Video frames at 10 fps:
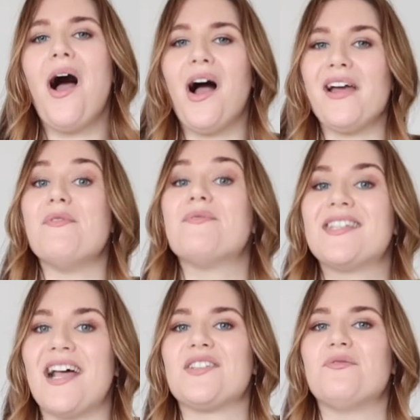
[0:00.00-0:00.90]
I'm
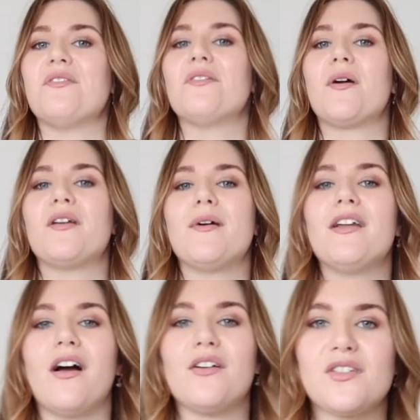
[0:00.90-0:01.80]
obsessed with at the
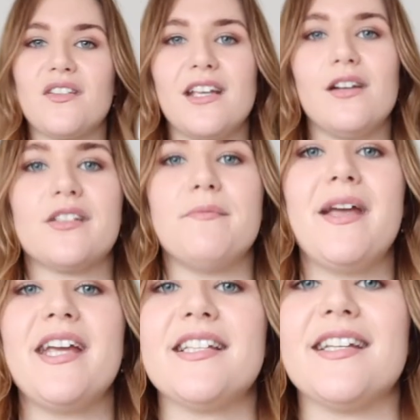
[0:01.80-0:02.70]
moment. I also think it looks
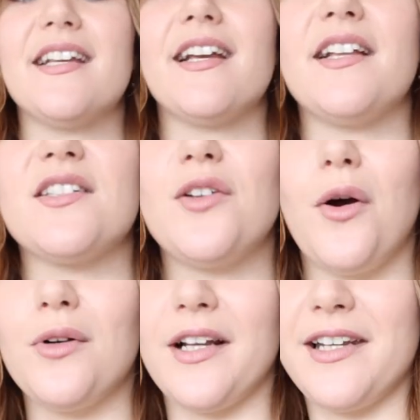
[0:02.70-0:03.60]
amazing against
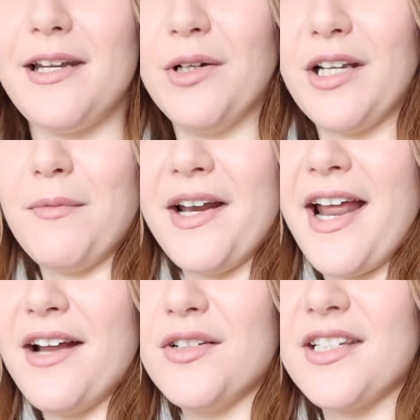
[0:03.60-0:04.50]
gold. I could keep looking at my
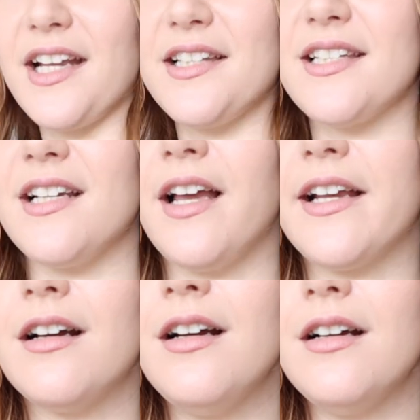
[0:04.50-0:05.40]
nails against it
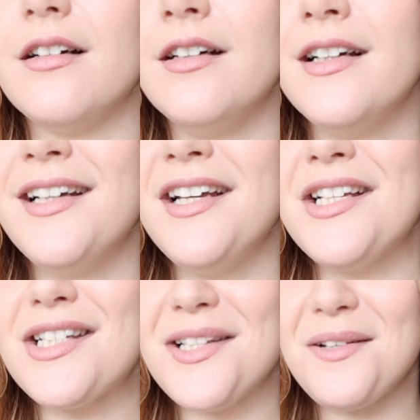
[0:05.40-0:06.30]
like, oh,
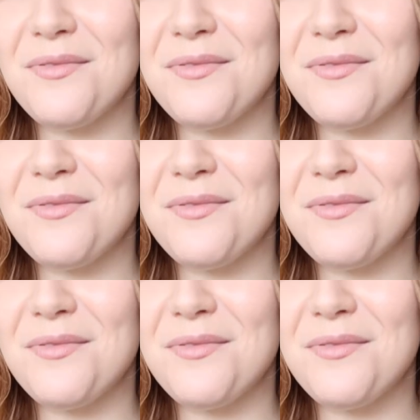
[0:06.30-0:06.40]
so